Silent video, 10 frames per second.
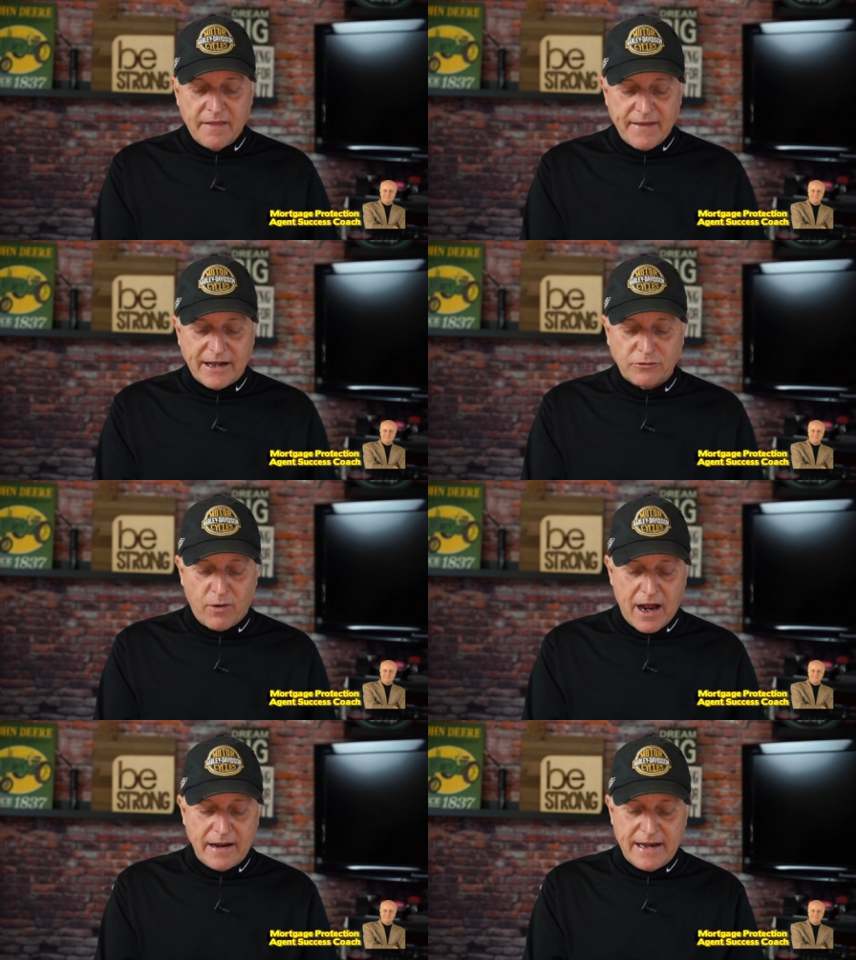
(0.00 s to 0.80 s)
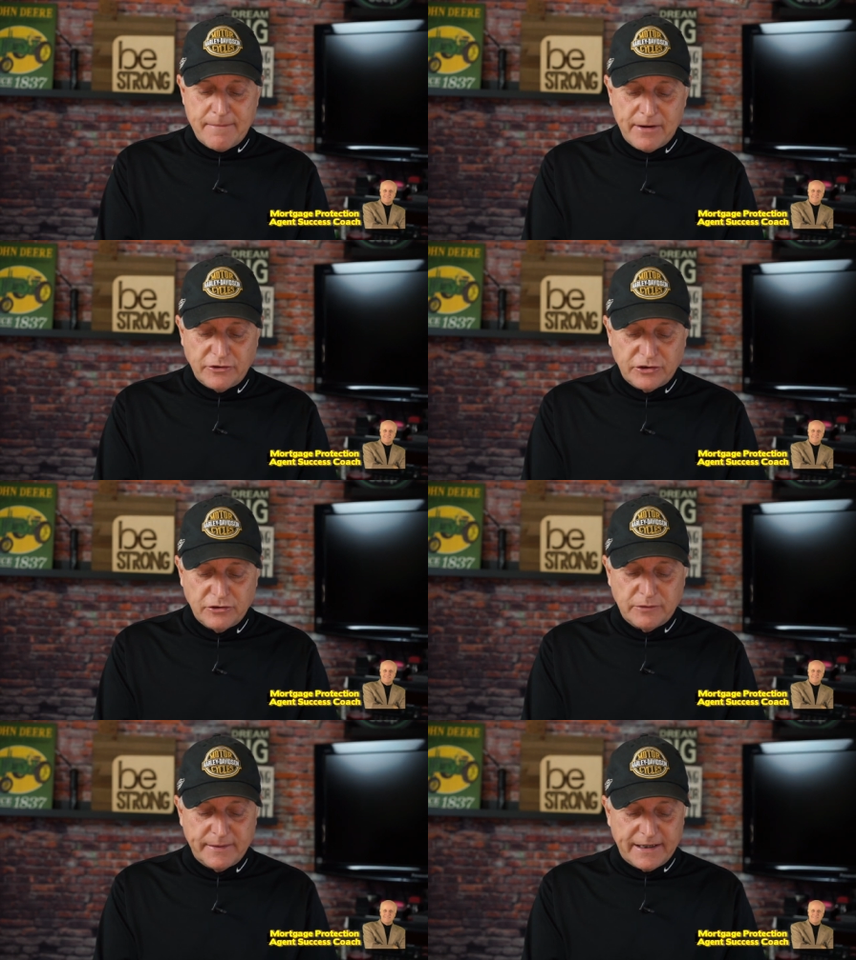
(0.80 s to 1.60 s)
That's why I emailed you
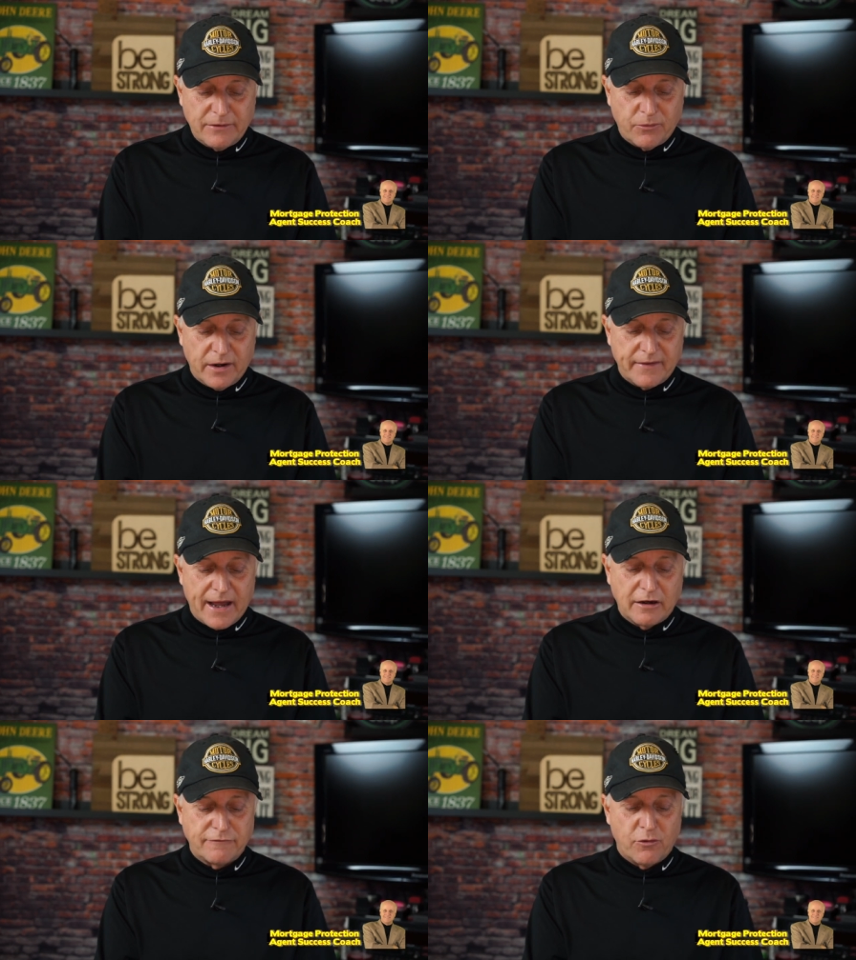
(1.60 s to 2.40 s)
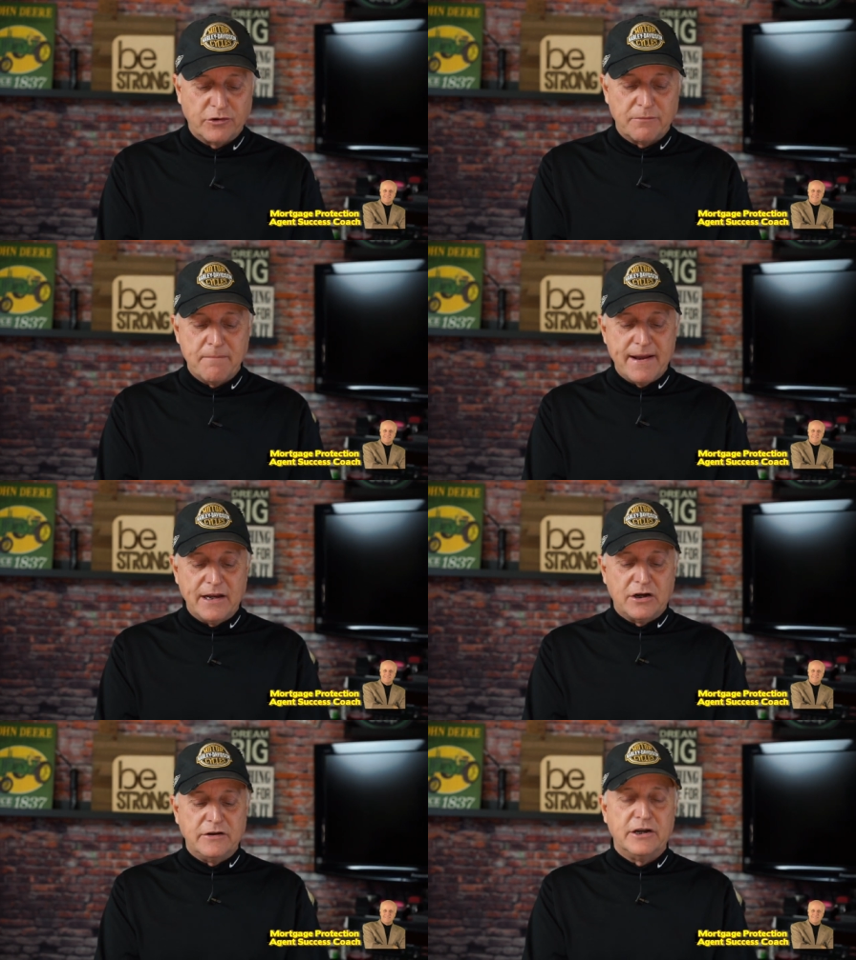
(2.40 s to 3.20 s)
to begin with. I look forward to many
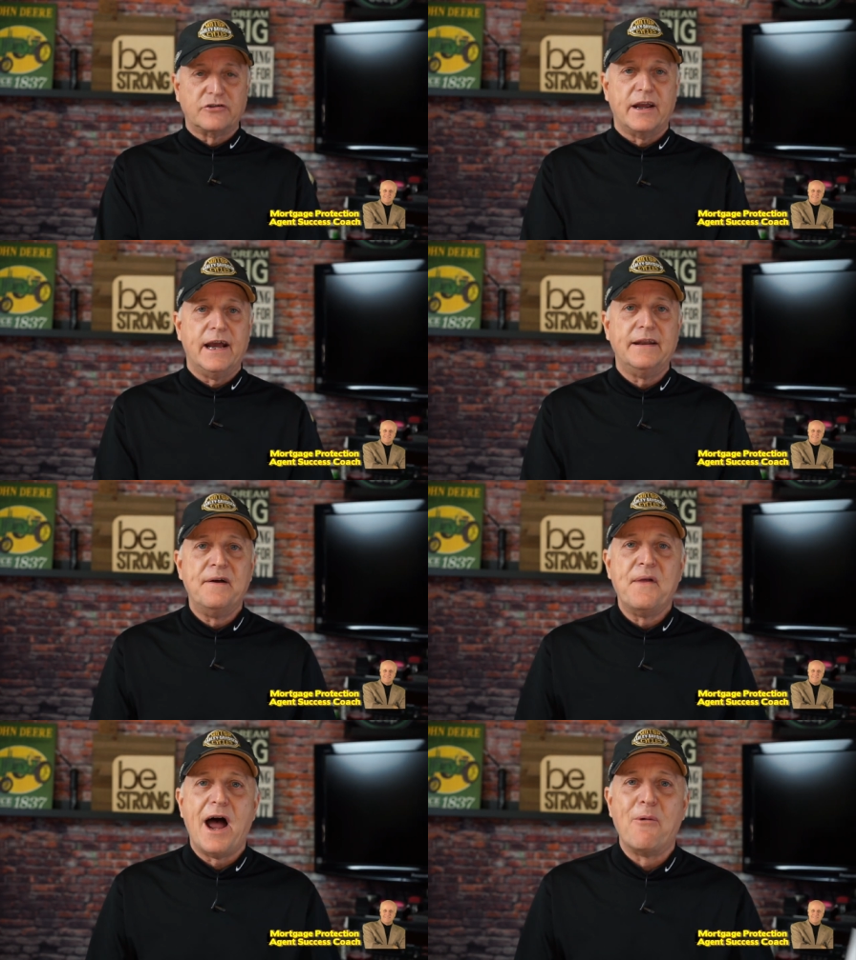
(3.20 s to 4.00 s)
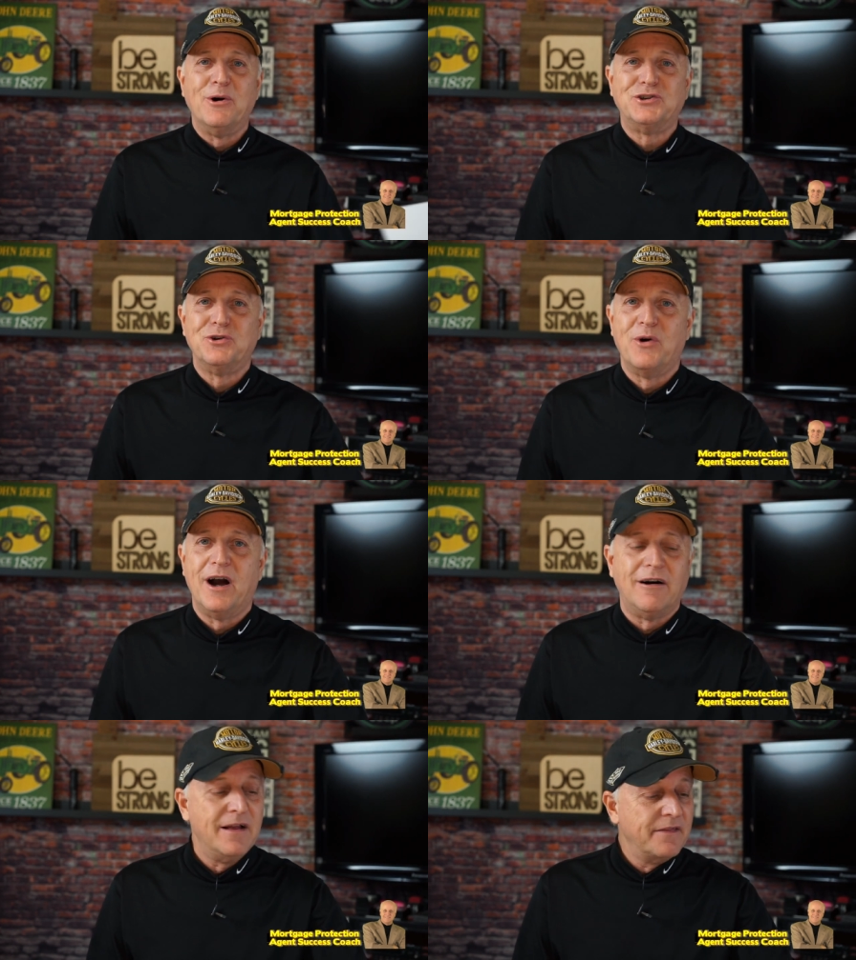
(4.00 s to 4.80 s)
good years ahead. I wish you
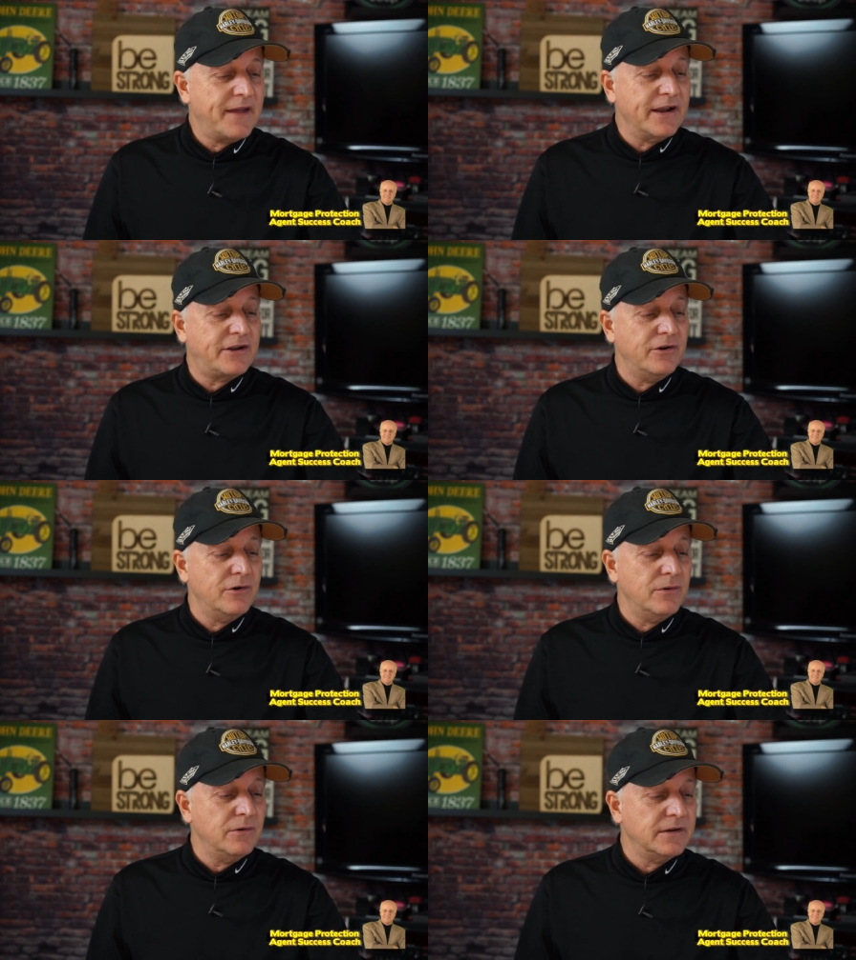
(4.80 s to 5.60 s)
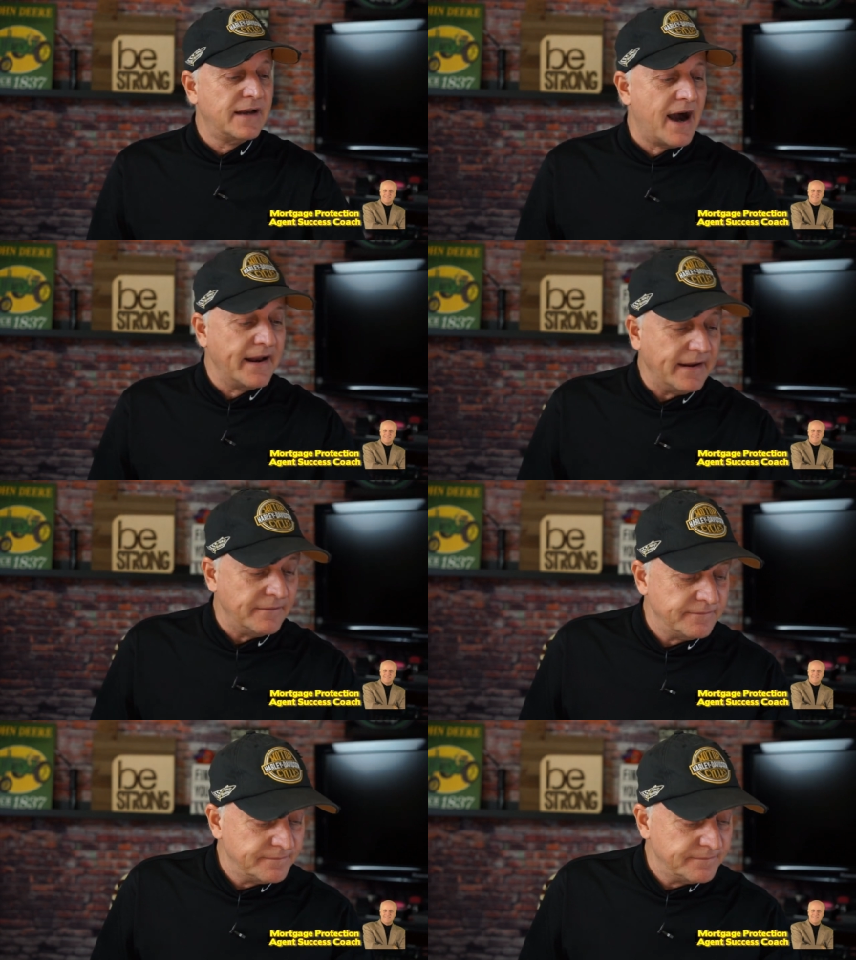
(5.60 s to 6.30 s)
well. Thank you, Donnie.